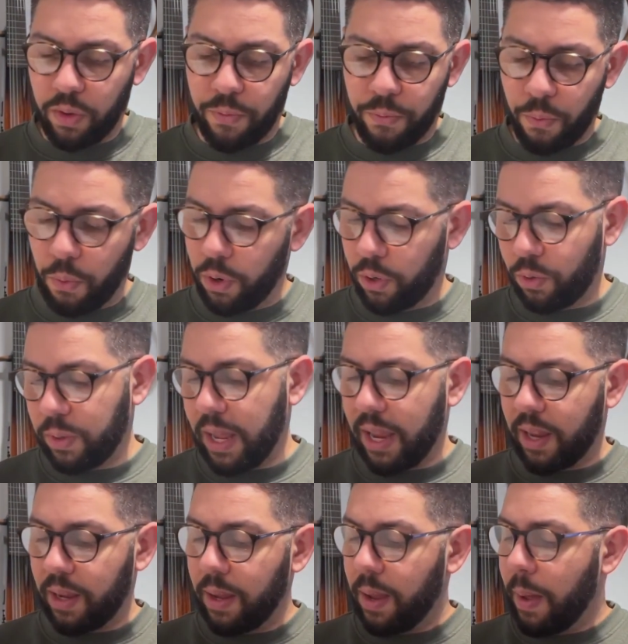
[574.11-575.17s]
you were to
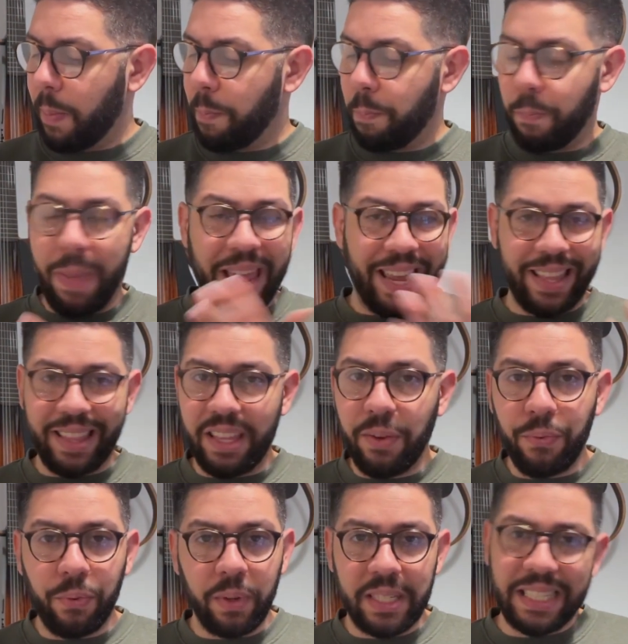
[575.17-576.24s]
like make it
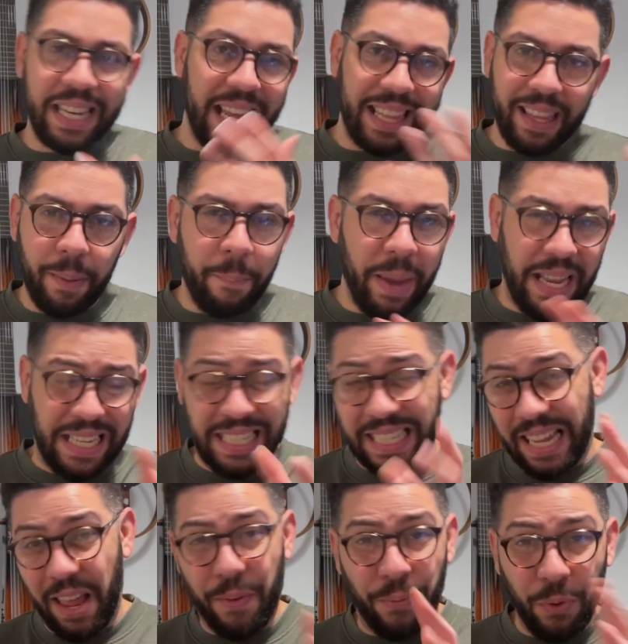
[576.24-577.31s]
different, make
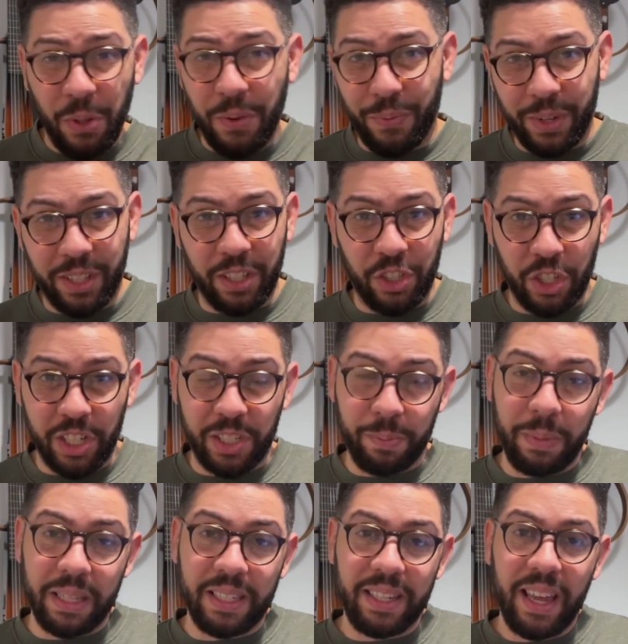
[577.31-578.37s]
a few different
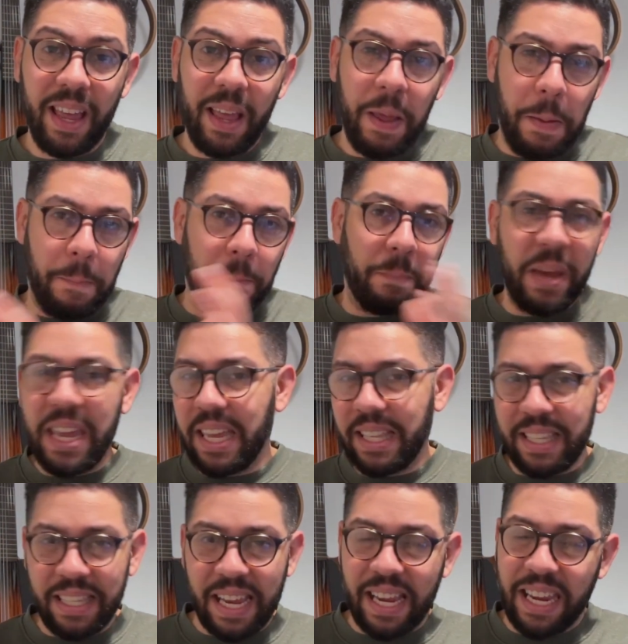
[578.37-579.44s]
adjustments, make
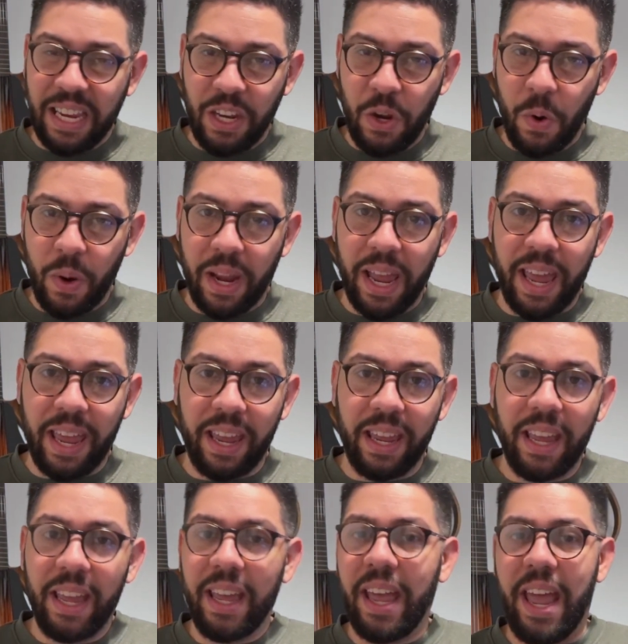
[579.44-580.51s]
it like in UK
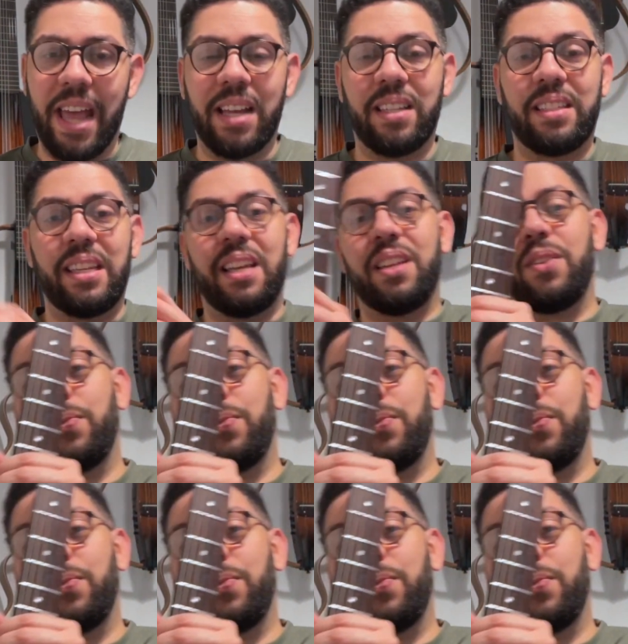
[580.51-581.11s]
and sell it